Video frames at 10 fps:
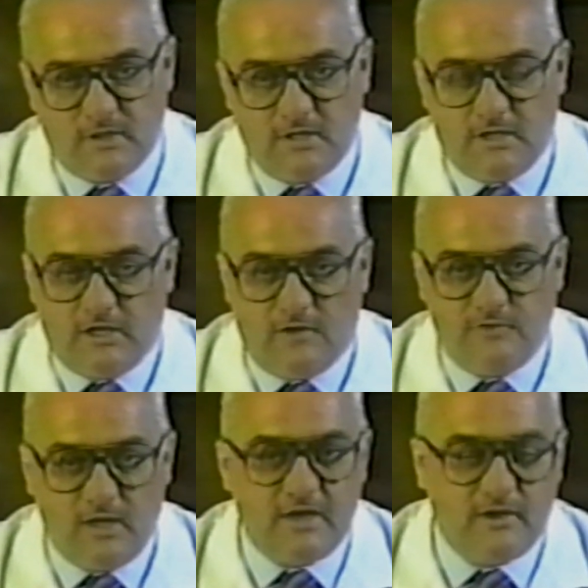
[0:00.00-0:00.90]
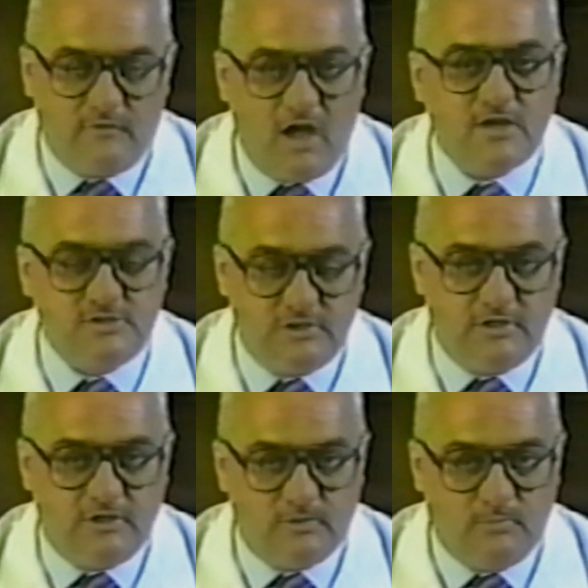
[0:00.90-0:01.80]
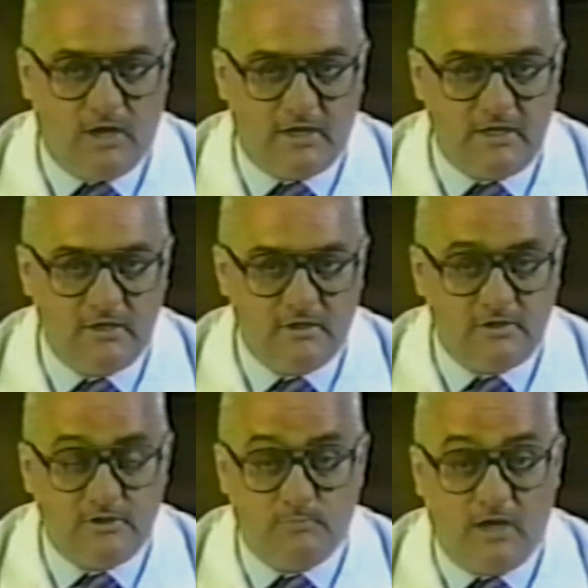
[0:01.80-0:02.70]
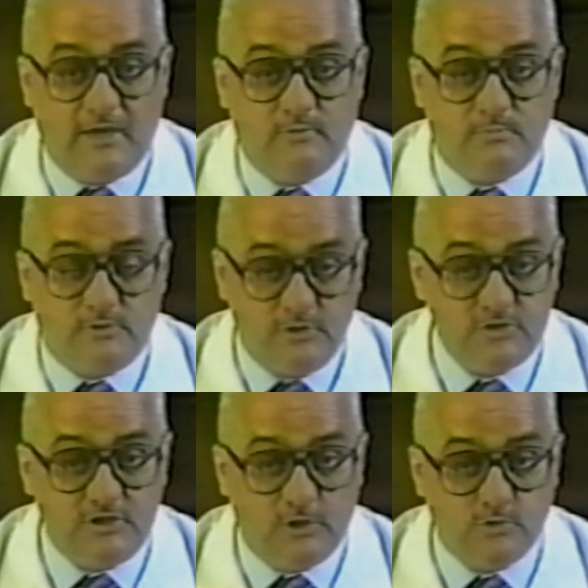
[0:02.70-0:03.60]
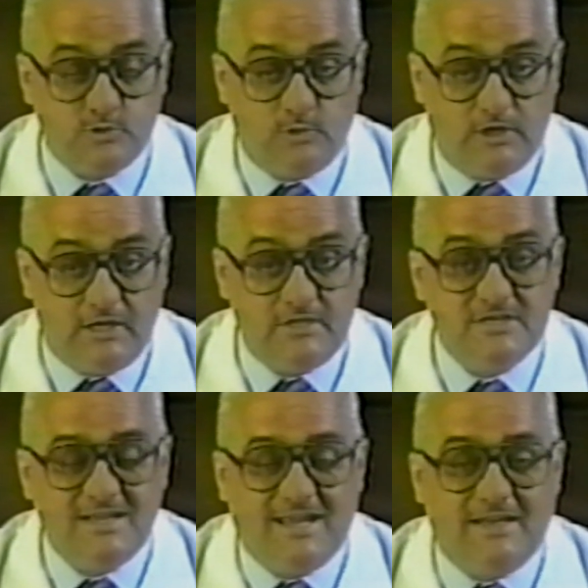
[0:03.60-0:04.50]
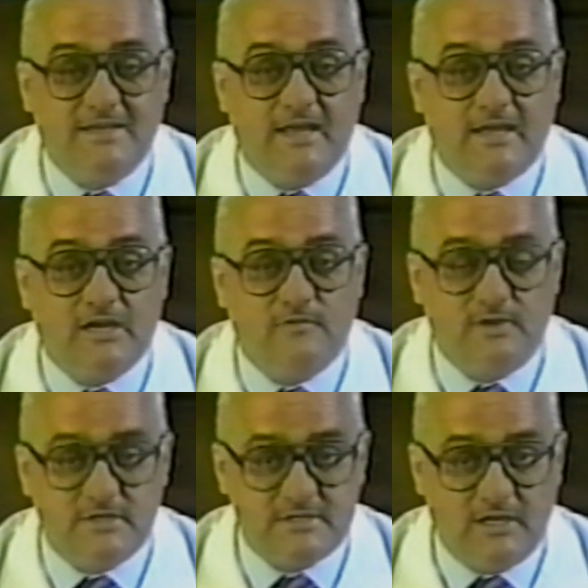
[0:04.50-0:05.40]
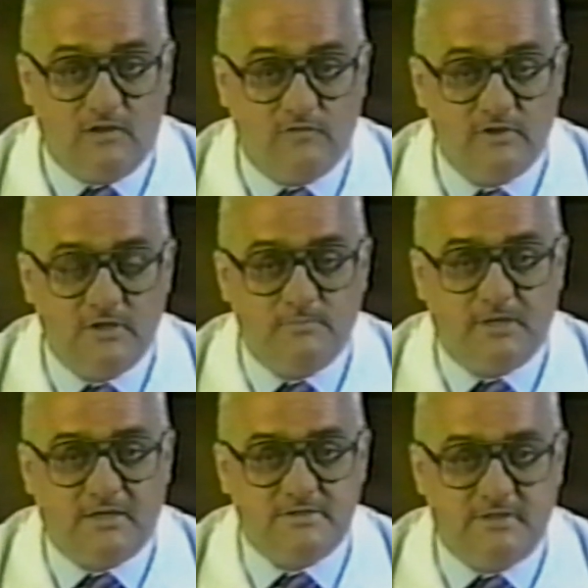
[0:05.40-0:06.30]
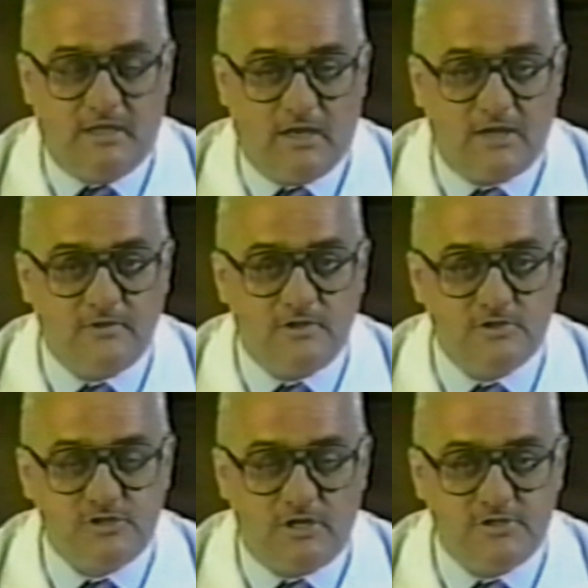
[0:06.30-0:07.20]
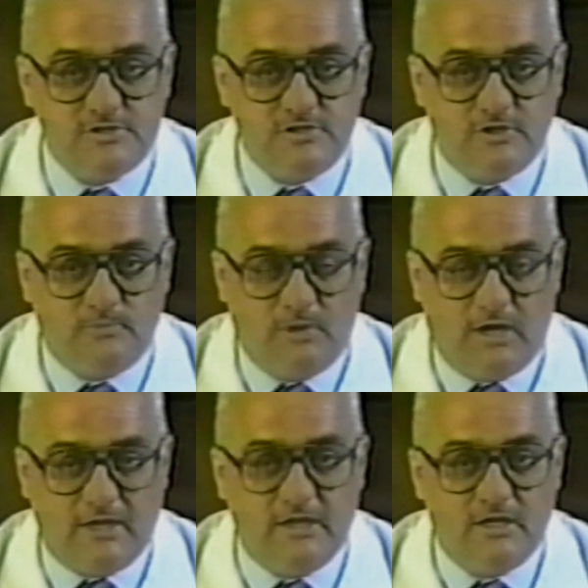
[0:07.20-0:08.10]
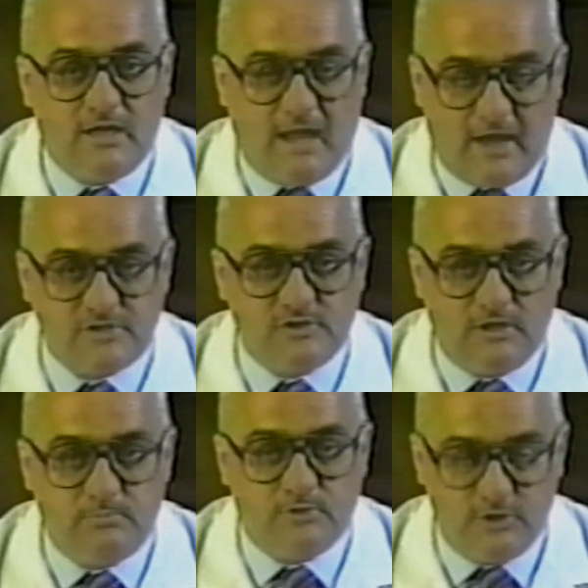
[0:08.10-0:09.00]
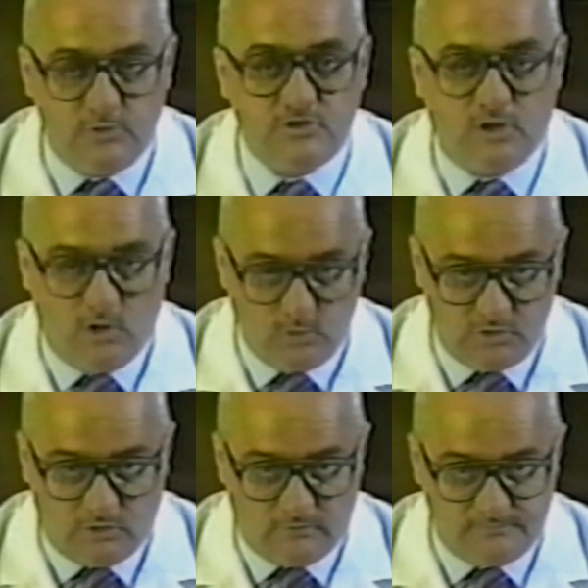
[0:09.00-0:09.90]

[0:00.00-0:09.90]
Now, if you had enough oxygen in your body would produce the ozone it needs and take care of it itself, because the electrical charges in your body actually produce ozone.